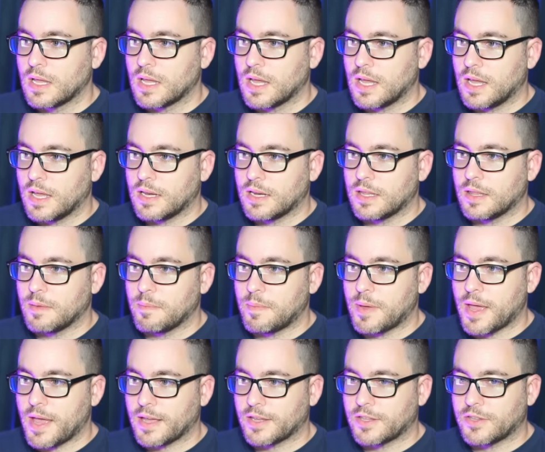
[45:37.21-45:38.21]
And in the
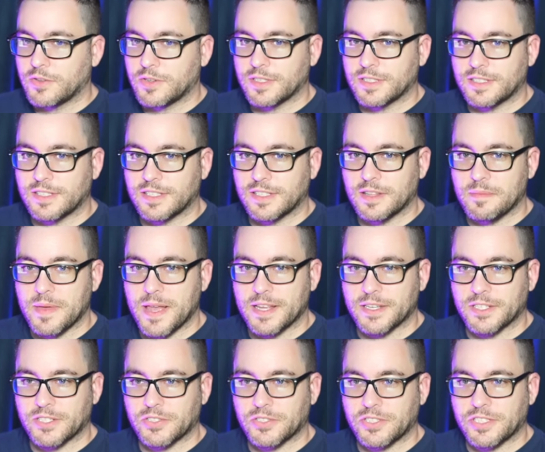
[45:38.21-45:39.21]
back, you can see the
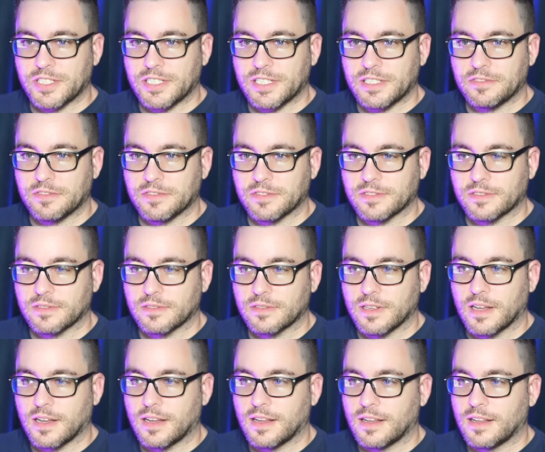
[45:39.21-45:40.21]
Master Chief
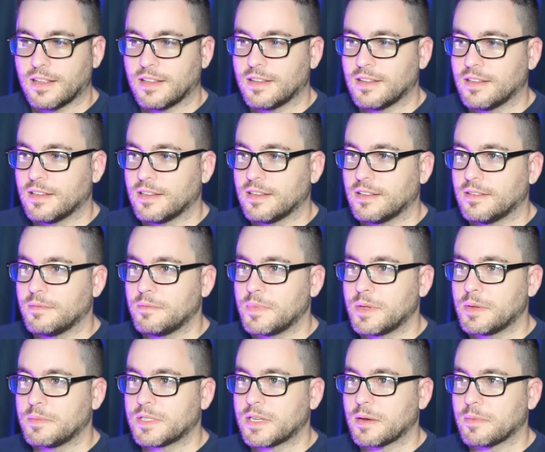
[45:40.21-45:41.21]
uh, and the
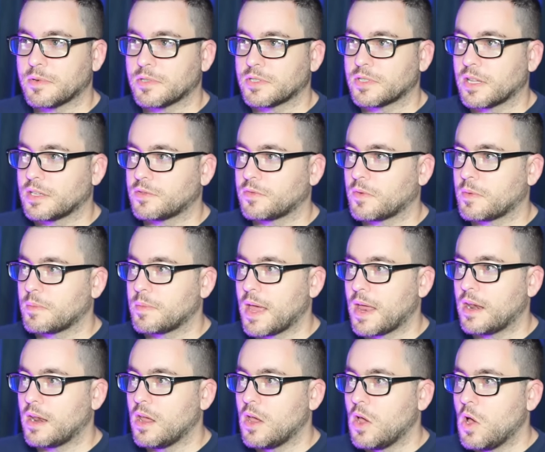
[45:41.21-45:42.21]
Beam Saber. So that's from
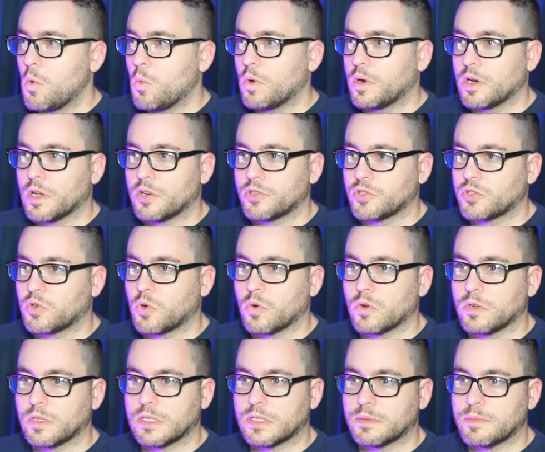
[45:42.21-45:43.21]
that 100
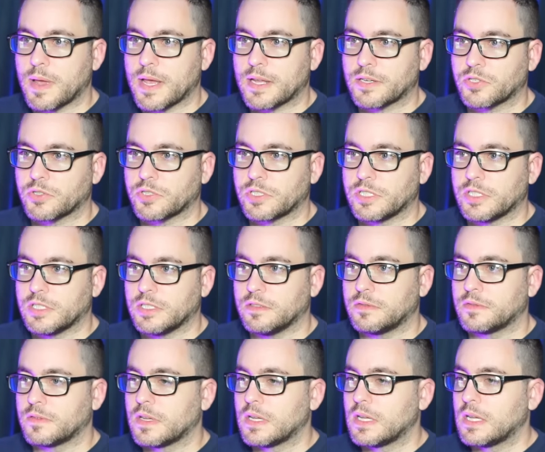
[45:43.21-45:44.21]
Toys Master
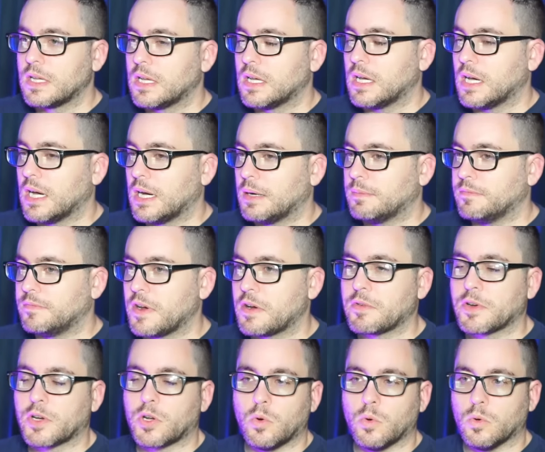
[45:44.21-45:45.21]
Chief. Um,
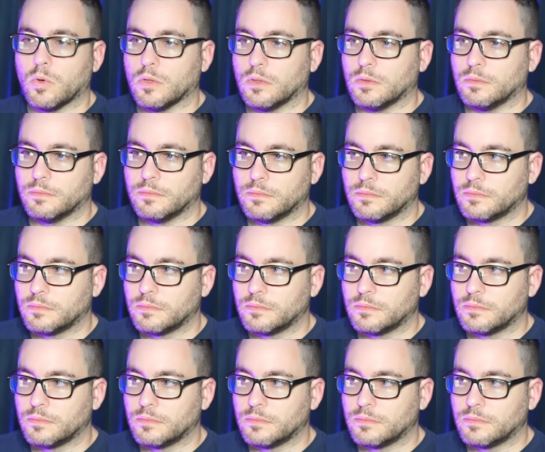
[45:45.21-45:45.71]
very cool.